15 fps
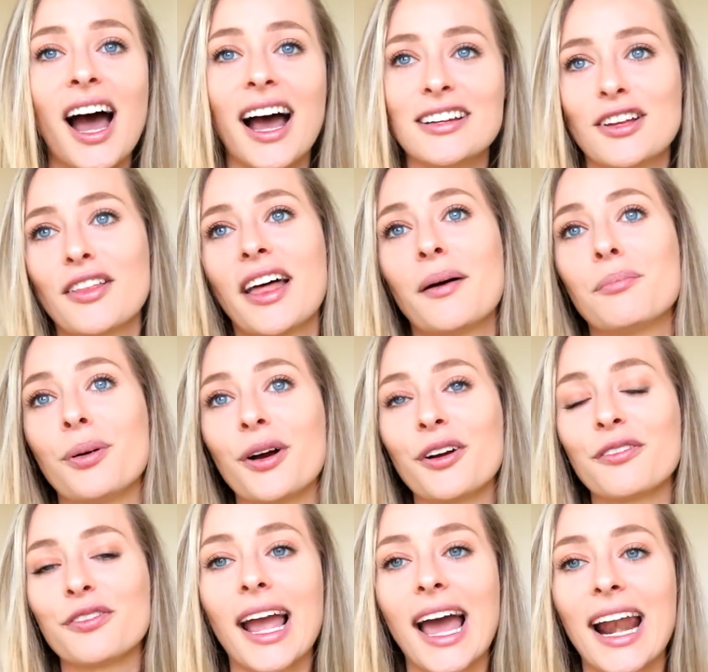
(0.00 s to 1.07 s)
I saw that
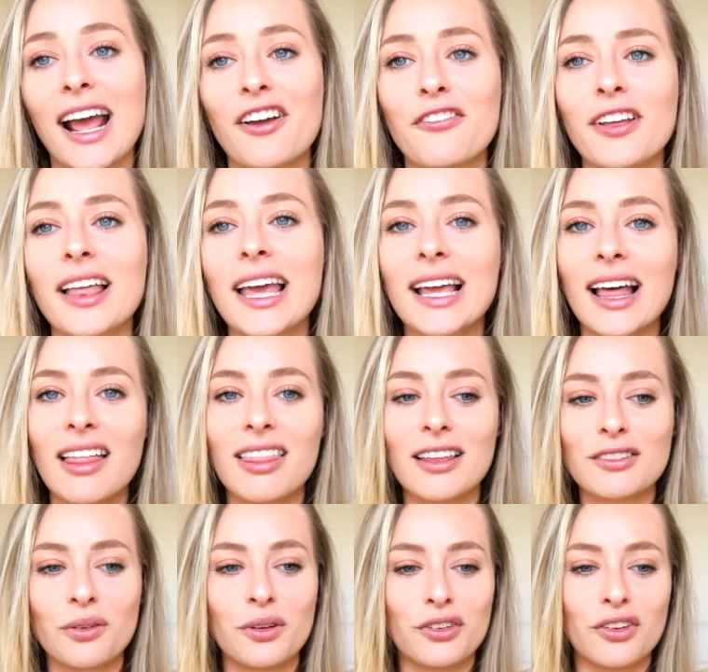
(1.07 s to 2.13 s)
bird thing, and I feel like
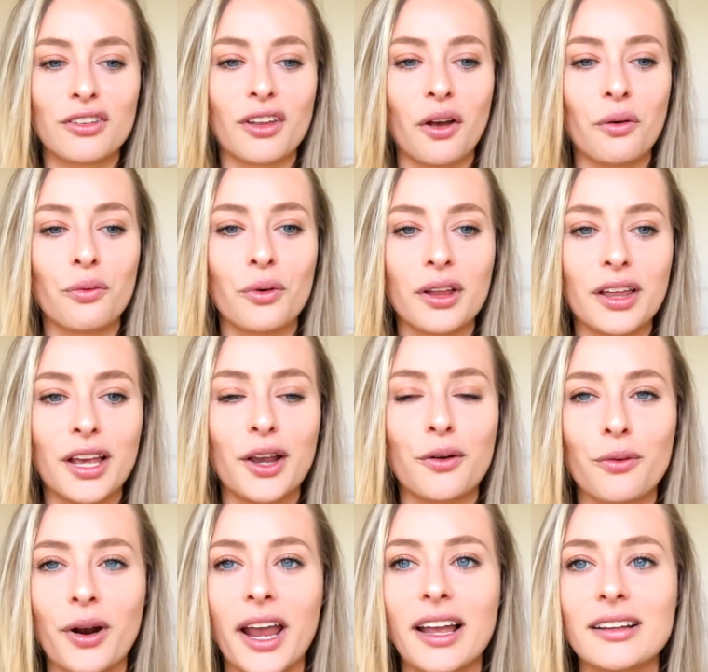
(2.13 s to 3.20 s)
this was just a really
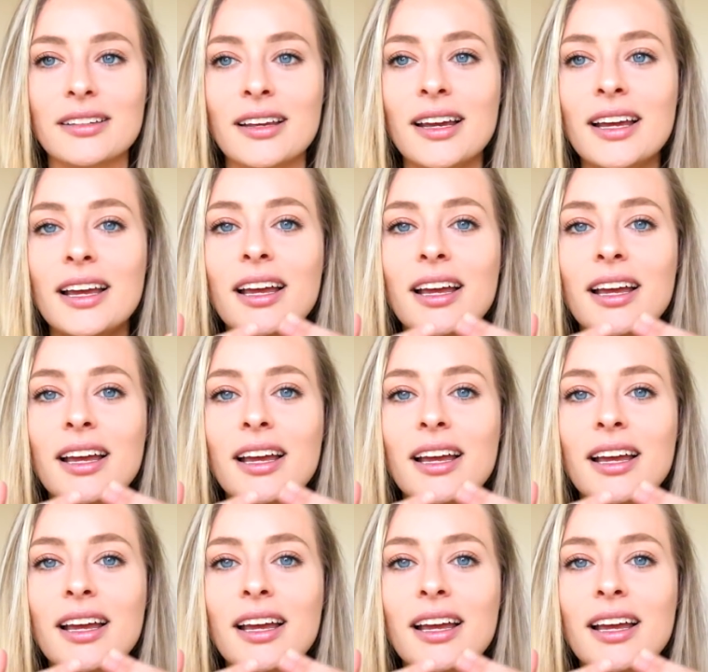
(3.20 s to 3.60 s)
great